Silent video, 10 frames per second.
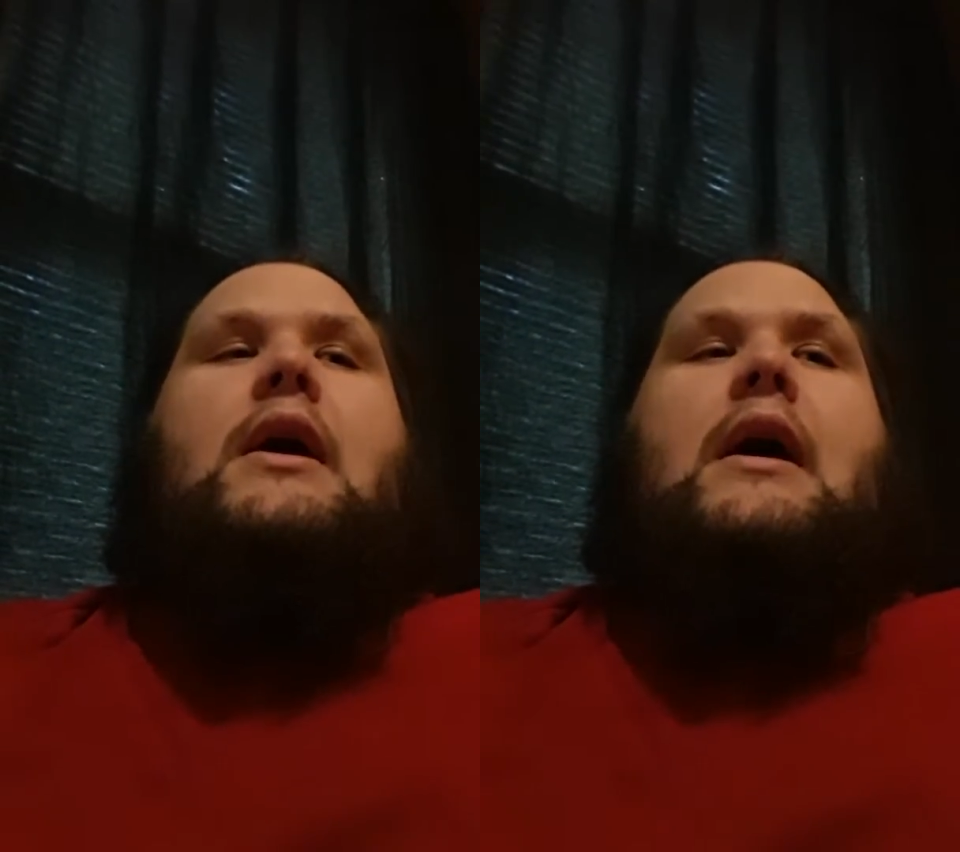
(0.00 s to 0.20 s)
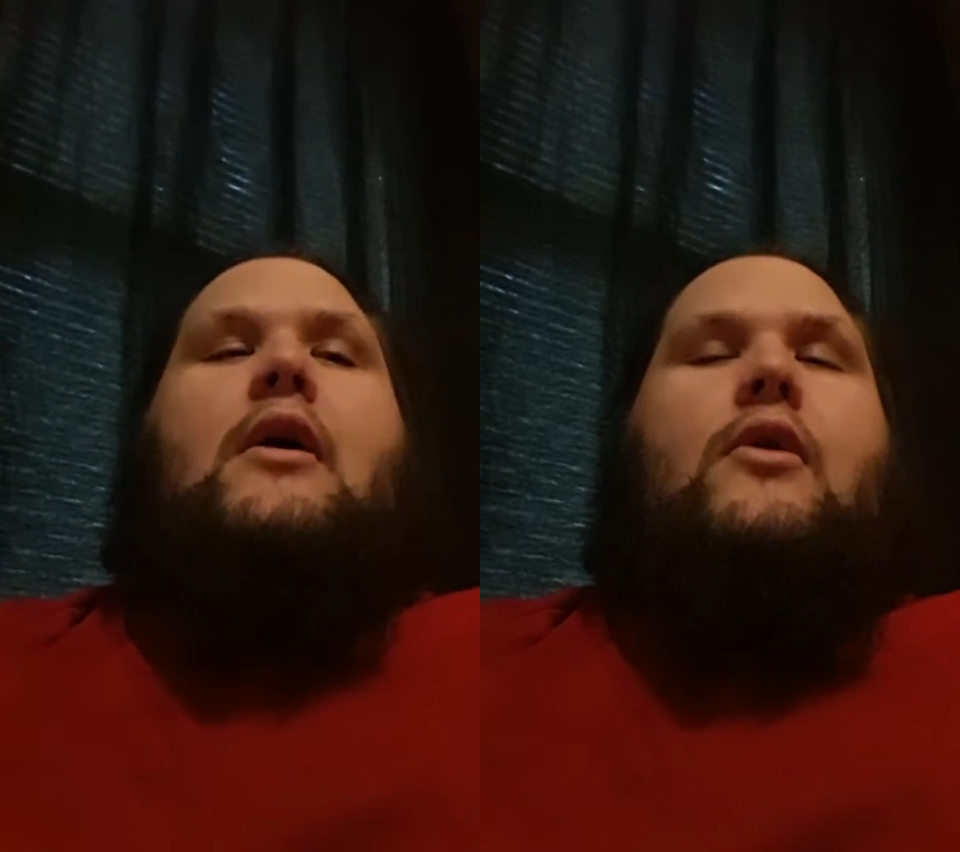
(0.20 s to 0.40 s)

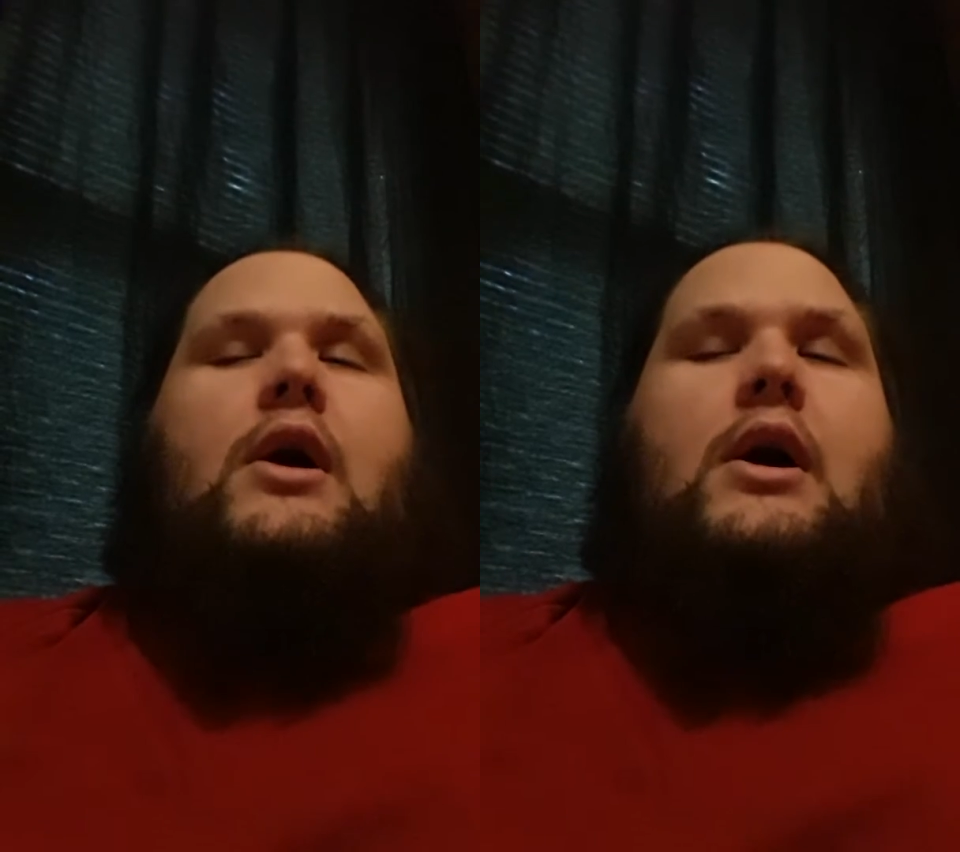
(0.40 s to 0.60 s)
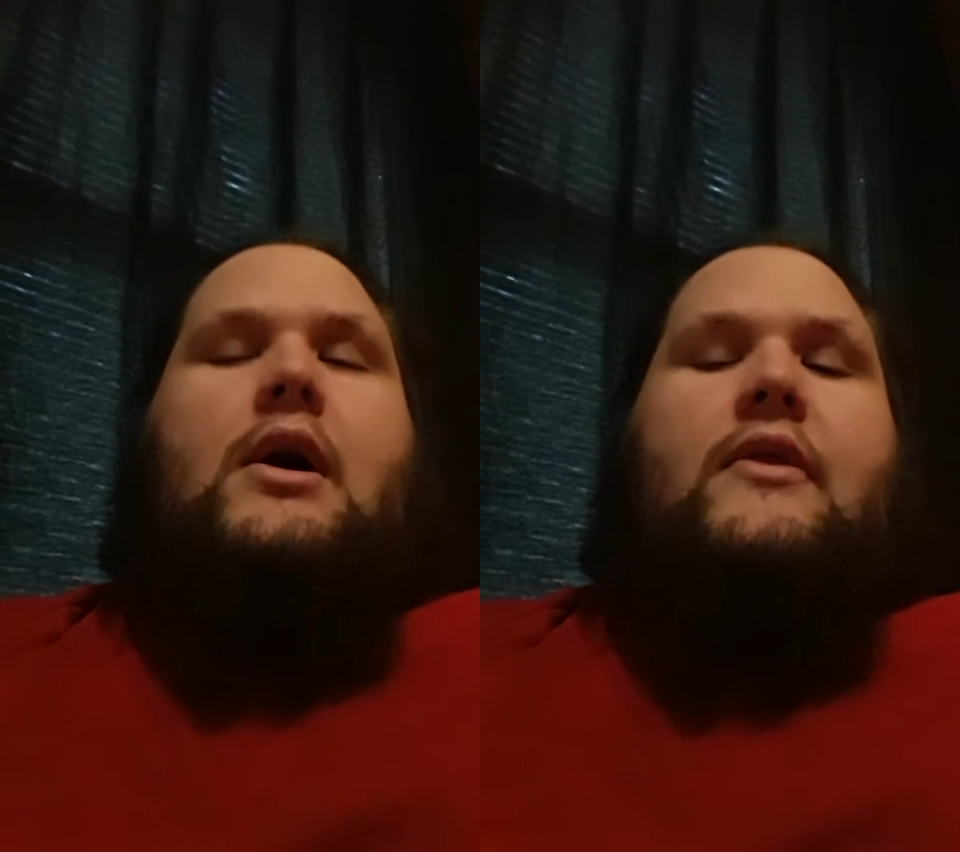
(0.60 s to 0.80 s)

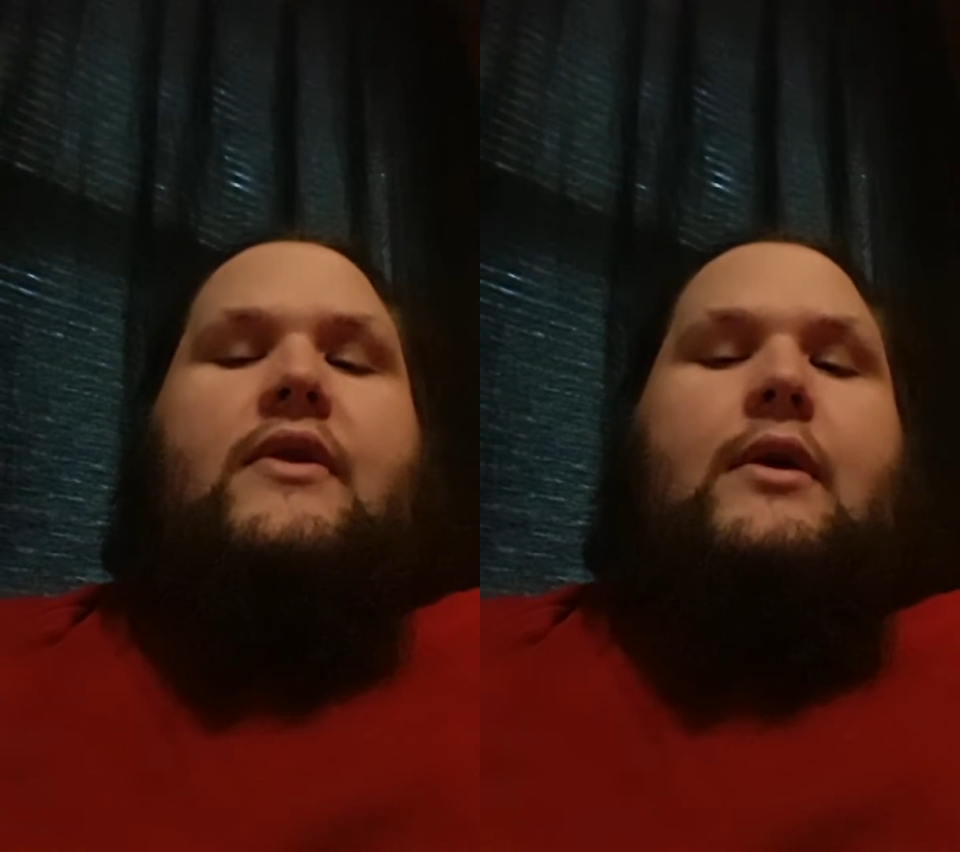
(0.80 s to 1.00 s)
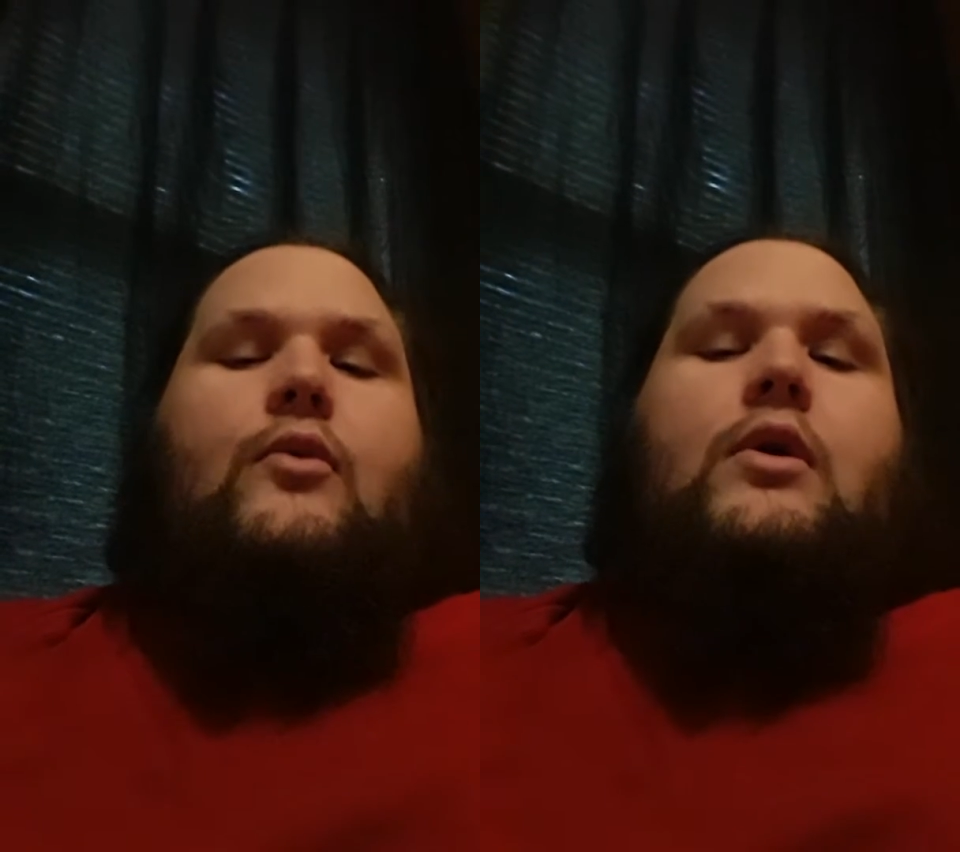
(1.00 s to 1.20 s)
Now
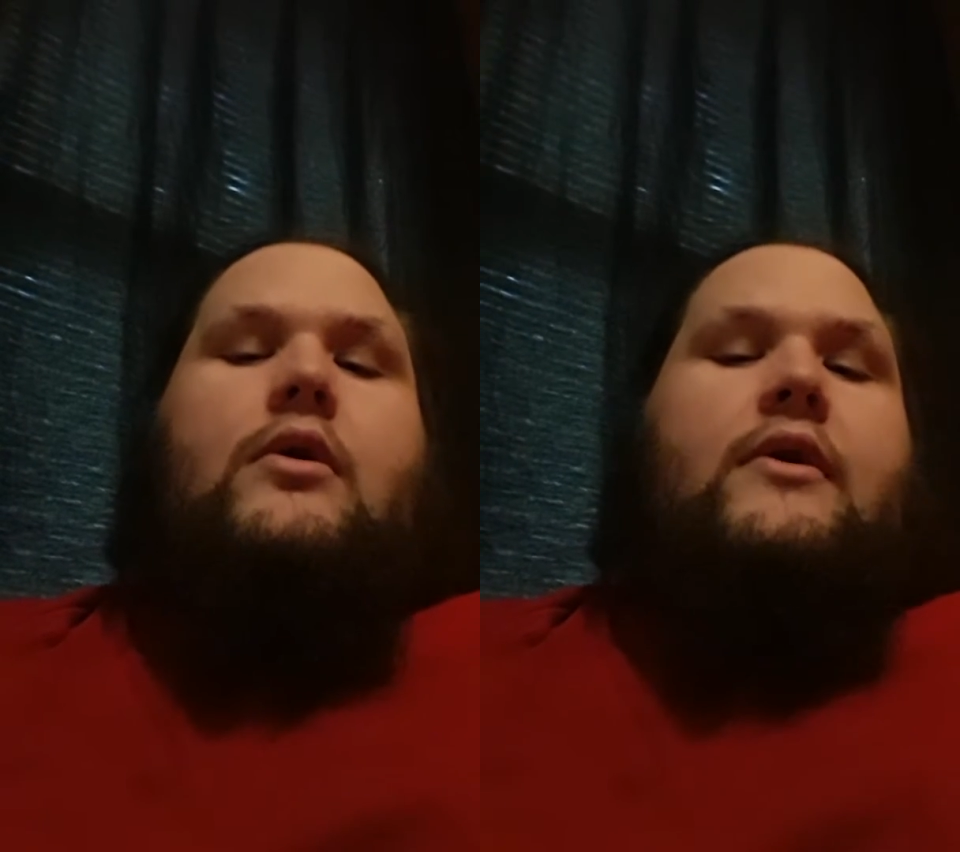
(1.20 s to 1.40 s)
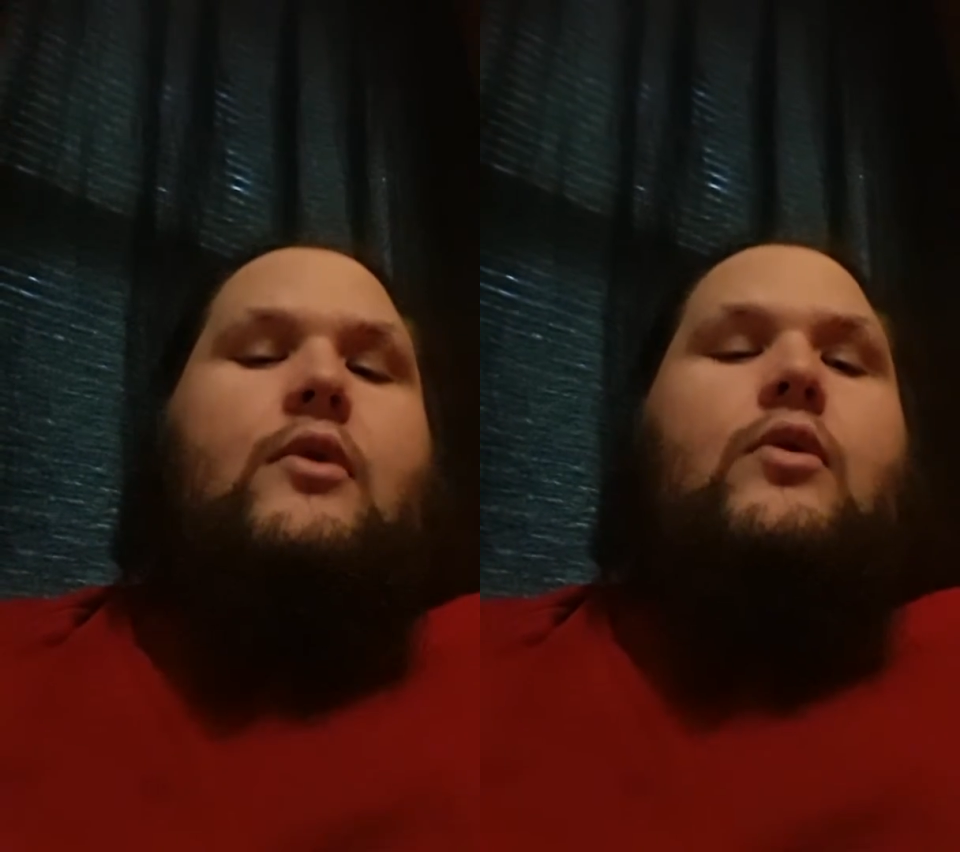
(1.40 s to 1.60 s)
there
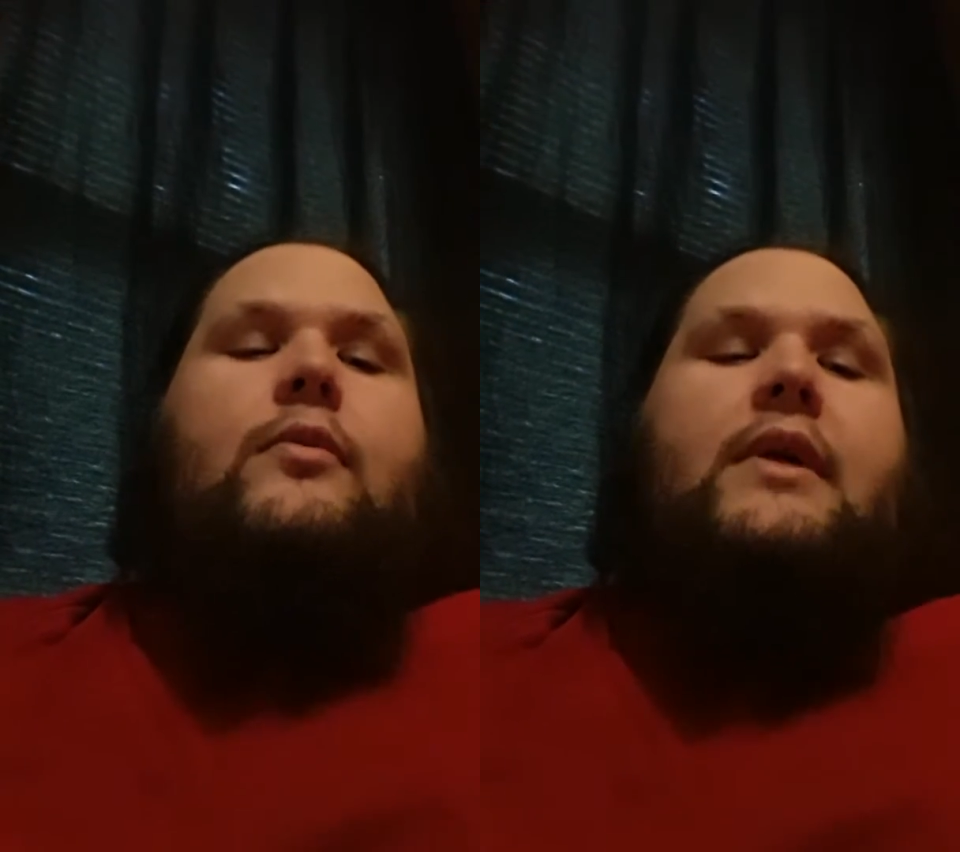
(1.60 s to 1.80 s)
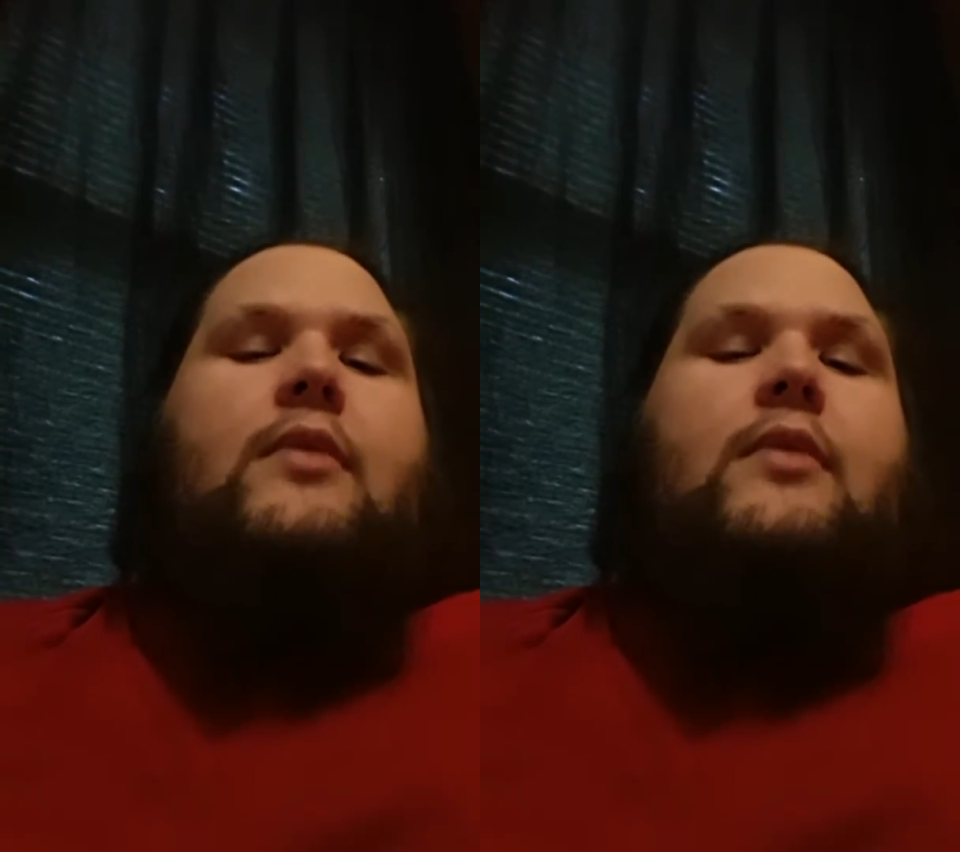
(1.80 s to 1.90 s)
will be